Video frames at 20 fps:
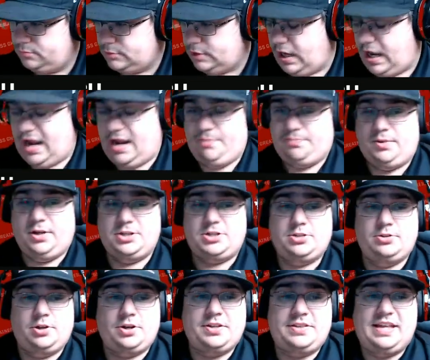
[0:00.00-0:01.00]
And plus,
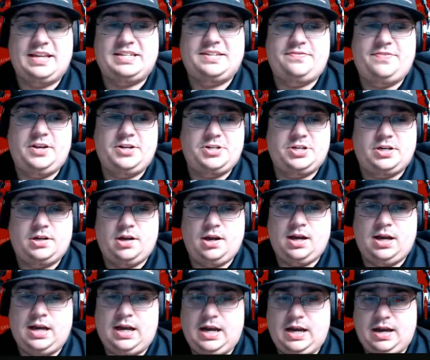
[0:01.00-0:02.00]
you look at that division.
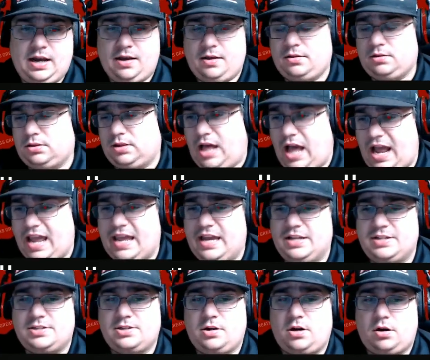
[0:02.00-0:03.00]

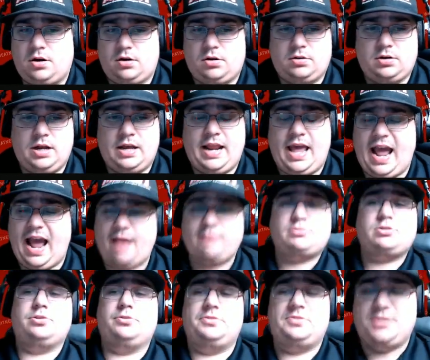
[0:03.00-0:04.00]
Lions are an
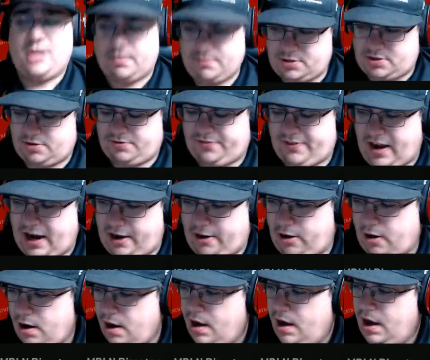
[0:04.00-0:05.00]
absolute dumpster fire.